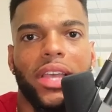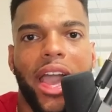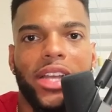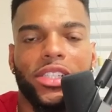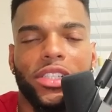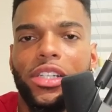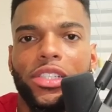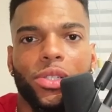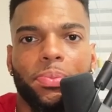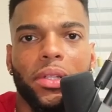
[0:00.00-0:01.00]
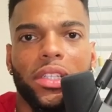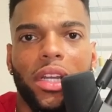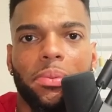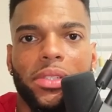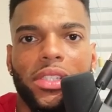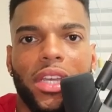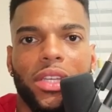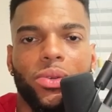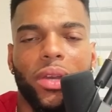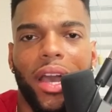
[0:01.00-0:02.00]
Ashton Kutcher pulling up and saying
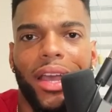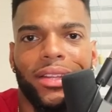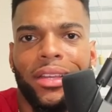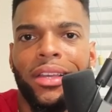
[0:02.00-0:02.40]
you got